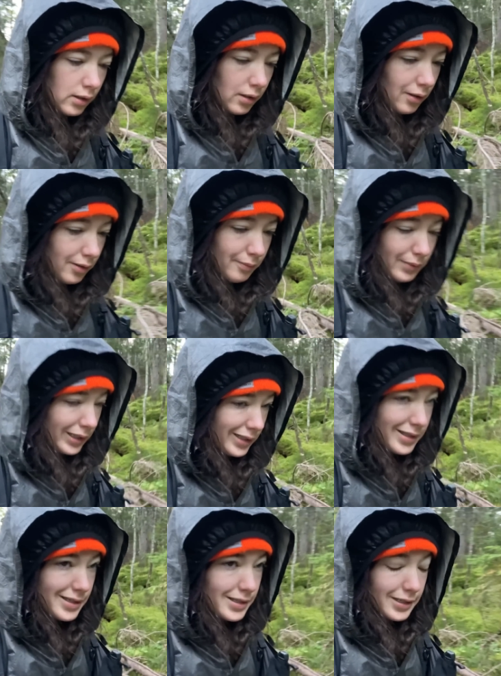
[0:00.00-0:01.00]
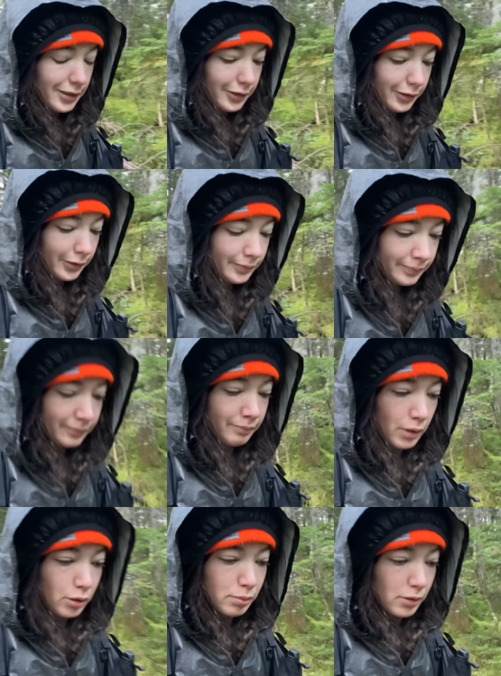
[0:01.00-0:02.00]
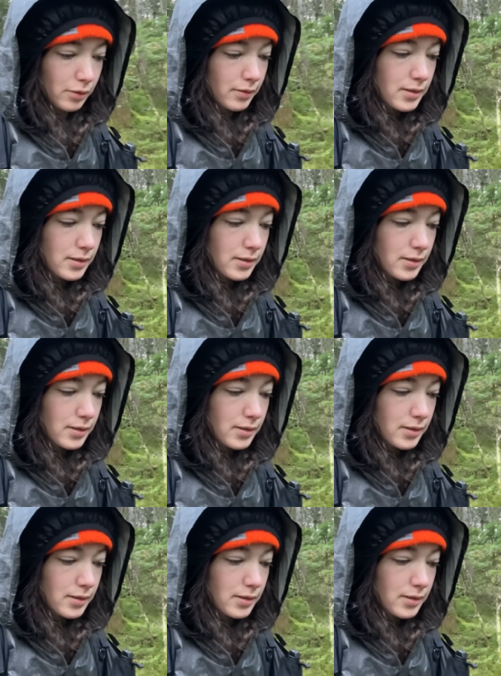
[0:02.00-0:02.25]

Um, it's still mobile,